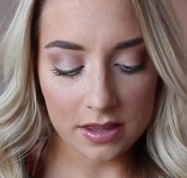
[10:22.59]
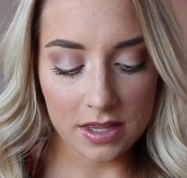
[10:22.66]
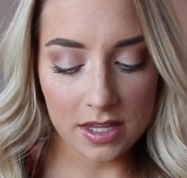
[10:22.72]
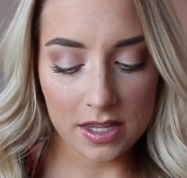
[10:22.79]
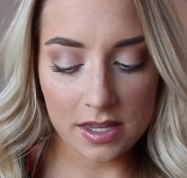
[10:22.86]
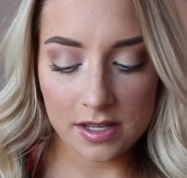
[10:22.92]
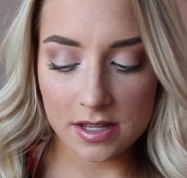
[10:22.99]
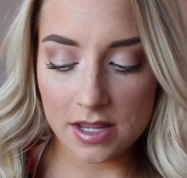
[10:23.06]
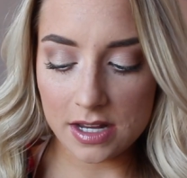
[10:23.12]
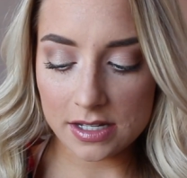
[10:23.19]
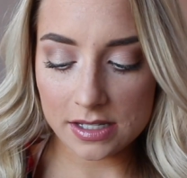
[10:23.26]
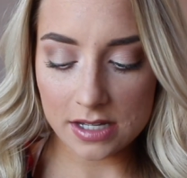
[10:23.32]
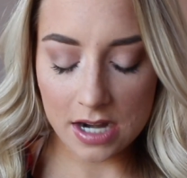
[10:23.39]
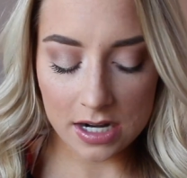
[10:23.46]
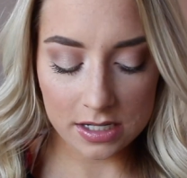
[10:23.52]

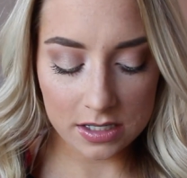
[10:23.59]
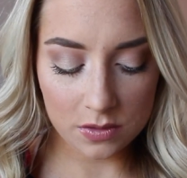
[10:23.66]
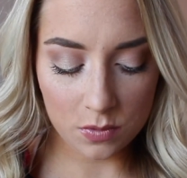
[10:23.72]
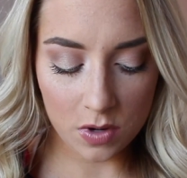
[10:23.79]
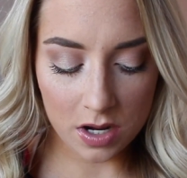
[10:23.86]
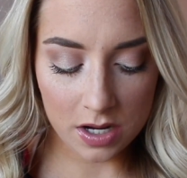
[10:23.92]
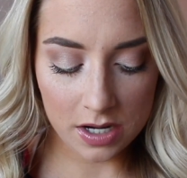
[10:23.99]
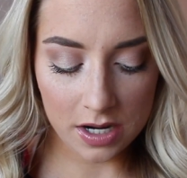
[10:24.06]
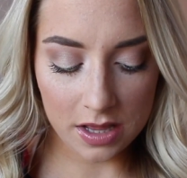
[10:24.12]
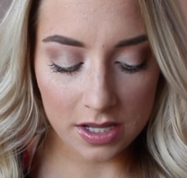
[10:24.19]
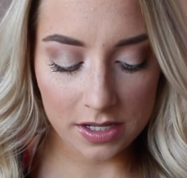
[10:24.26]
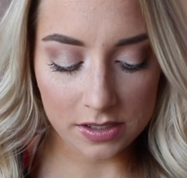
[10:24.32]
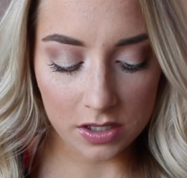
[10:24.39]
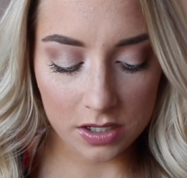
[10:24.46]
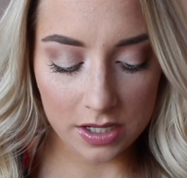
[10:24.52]
this next one,
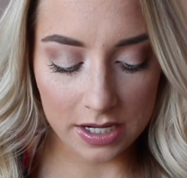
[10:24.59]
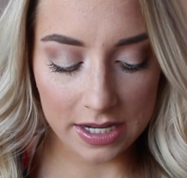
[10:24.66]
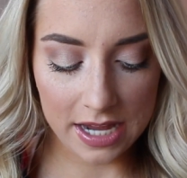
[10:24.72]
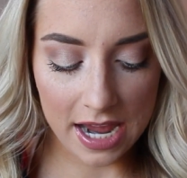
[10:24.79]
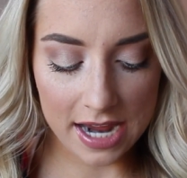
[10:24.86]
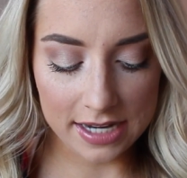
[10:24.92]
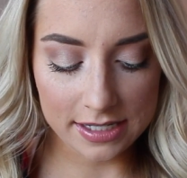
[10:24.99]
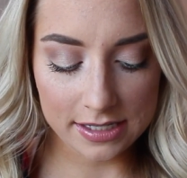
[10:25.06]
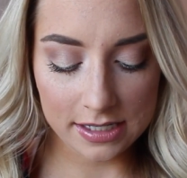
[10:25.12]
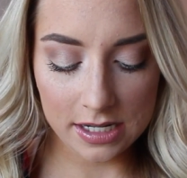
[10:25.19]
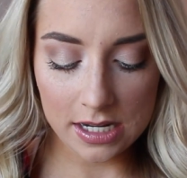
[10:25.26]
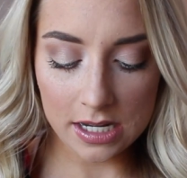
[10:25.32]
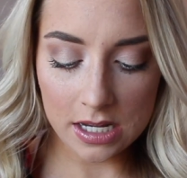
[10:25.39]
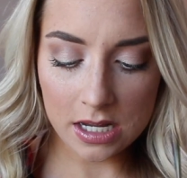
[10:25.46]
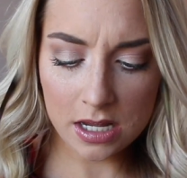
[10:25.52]
these are the
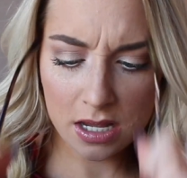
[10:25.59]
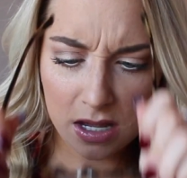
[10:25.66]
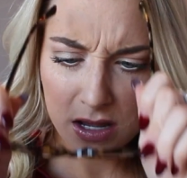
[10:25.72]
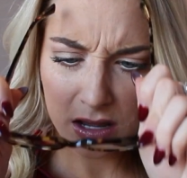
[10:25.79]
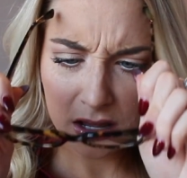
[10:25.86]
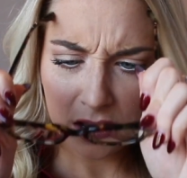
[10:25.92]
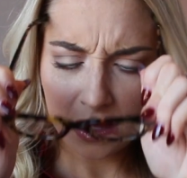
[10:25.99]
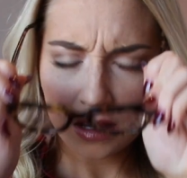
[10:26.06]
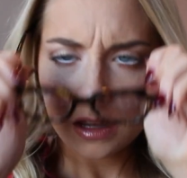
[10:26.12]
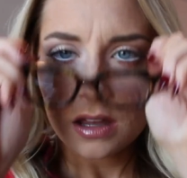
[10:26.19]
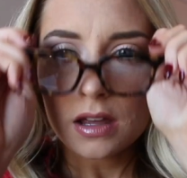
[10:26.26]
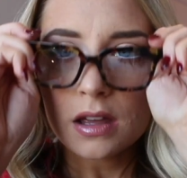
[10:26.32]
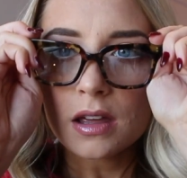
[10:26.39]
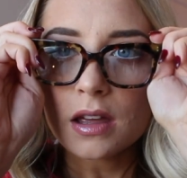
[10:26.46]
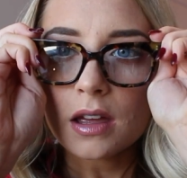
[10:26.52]
Casey,
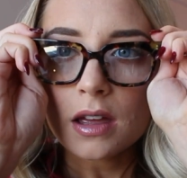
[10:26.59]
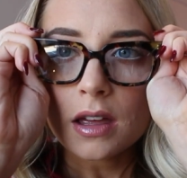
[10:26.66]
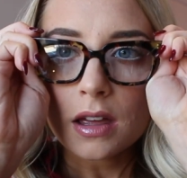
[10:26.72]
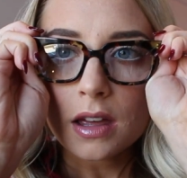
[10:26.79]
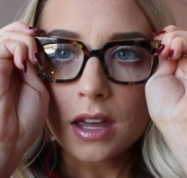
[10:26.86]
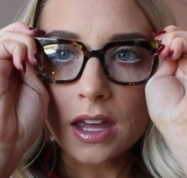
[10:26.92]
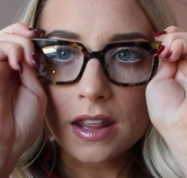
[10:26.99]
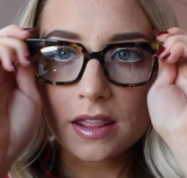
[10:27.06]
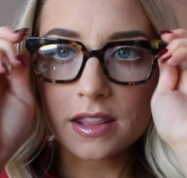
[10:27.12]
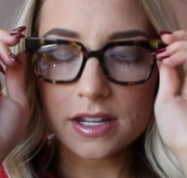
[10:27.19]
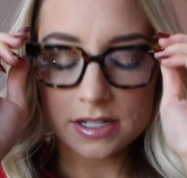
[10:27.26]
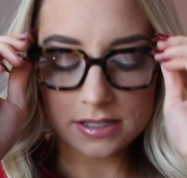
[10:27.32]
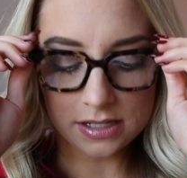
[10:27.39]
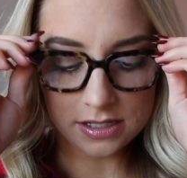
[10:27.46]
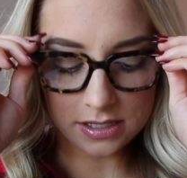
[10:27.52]
and
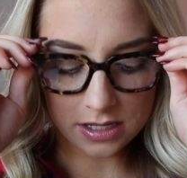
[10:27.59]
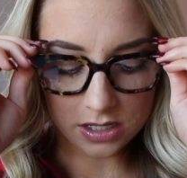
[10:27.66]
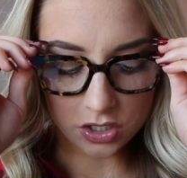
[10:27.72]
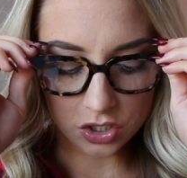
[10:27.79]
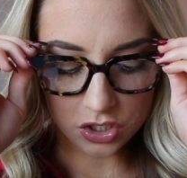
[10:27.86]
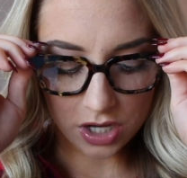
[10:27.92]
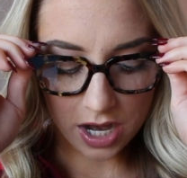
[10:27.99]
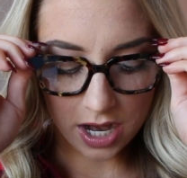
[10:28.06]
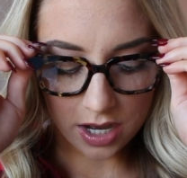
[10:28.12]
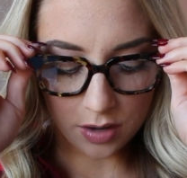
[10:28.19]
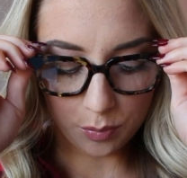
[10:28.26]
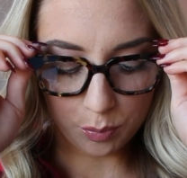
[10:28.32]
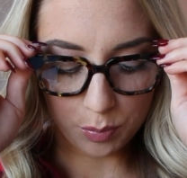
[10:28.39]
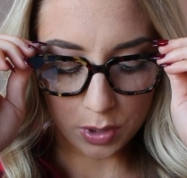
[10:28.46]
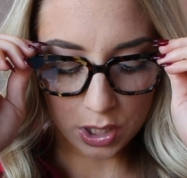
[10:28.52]
this is in the shade
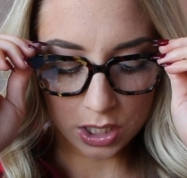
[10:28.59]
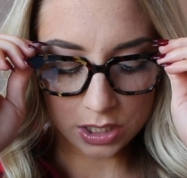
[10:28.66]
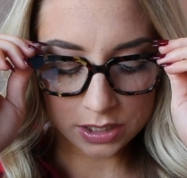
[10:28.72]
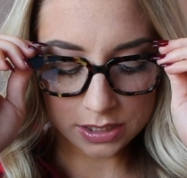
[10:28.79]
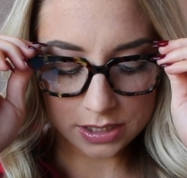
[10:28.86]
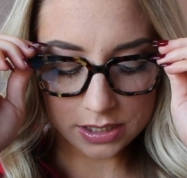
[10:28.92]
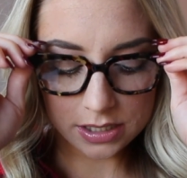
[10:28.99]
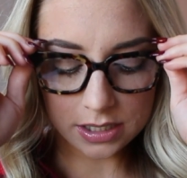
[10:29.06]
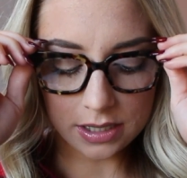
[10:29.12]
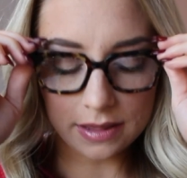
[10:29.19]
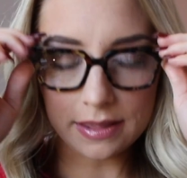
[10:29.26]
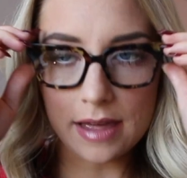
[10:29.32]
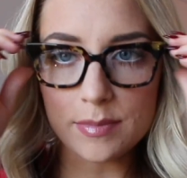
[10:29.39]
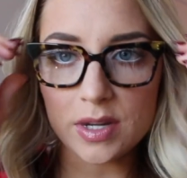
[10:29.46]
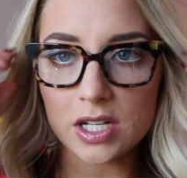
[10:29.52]
Burnt
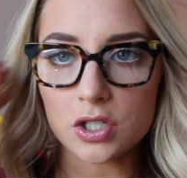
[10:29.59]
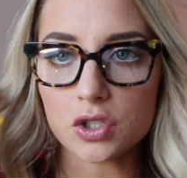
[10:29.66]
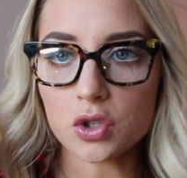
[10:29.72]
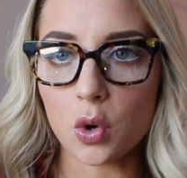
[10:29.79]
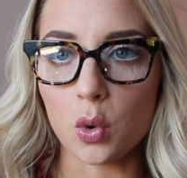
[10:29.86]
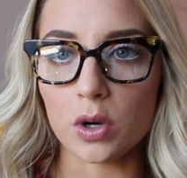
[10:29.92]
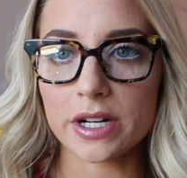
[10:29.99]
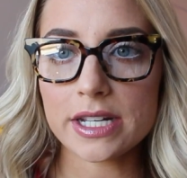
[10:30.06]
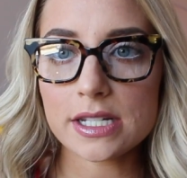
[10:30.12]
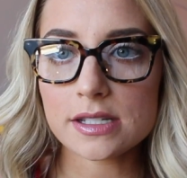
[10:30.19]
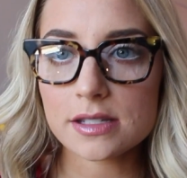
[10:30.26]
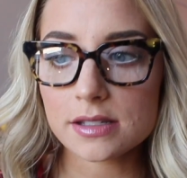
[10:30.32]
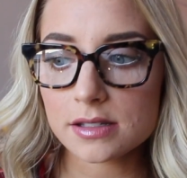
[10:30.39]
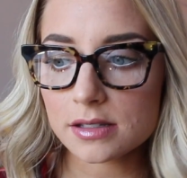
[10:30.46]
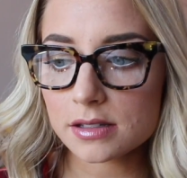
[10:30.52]
Lemon
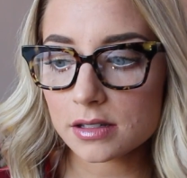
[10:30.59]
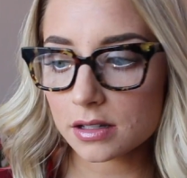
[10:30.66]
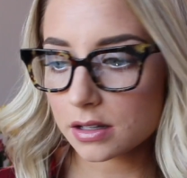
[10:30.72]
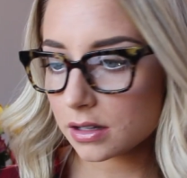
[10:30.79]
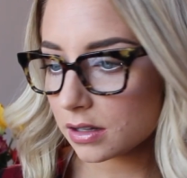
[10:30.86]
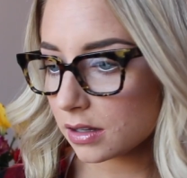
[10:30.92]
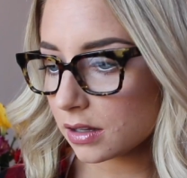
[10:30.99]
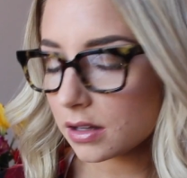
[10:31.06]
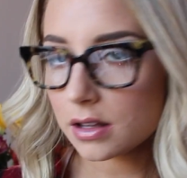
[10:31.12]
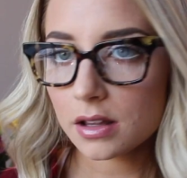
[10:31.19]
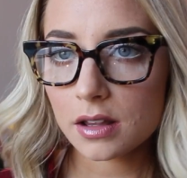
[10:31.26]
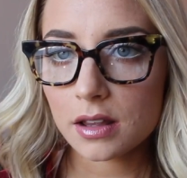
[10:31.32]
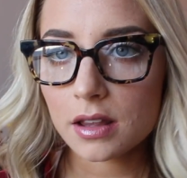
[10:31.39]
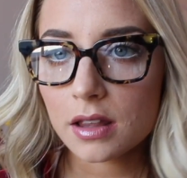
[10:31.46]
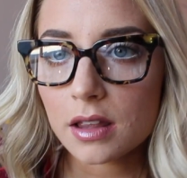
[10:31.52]
Tortoise.
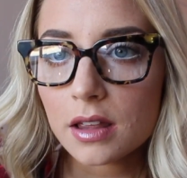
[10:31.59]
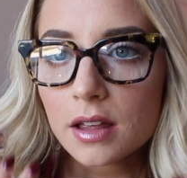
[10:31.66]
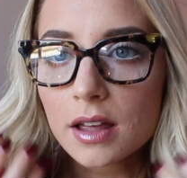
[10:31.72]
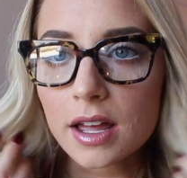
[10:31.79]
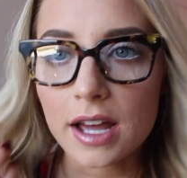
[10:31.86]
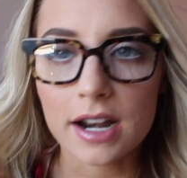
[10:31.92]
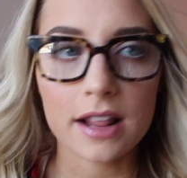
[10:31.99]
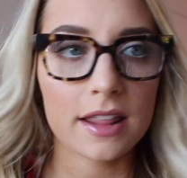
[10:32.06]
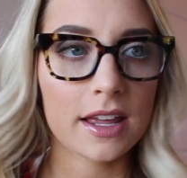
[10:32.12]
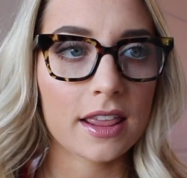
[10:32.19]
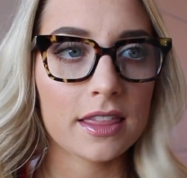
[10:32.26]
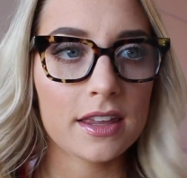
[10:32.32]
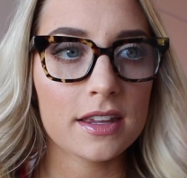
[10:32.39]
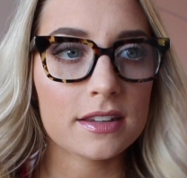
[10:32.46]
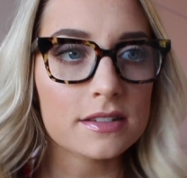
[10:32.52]
Kind of like
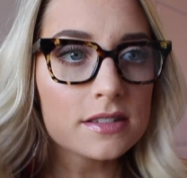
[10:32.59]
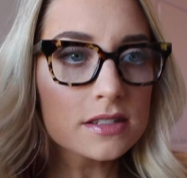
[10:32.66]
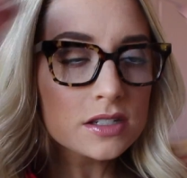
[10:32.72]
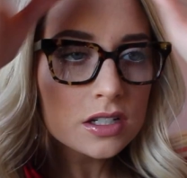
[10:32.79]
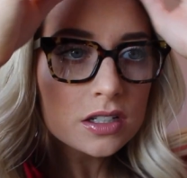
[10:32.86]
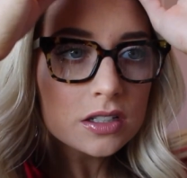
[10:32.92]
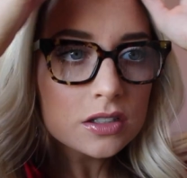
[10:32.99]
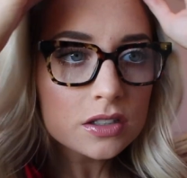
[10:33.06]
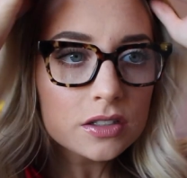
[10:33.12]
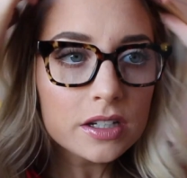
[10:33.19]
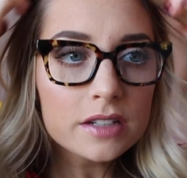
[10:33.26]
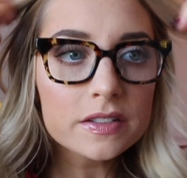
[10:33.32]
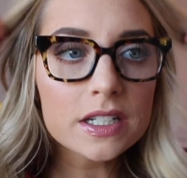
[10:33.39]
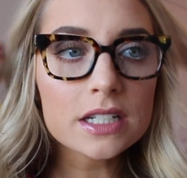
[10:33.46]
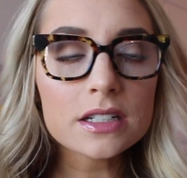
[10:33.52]
these too,
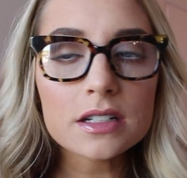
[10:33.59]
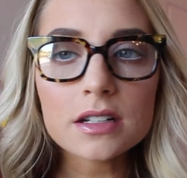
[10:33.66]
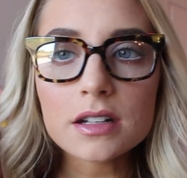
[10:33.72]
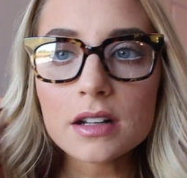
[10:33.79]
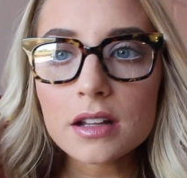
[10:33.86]
even.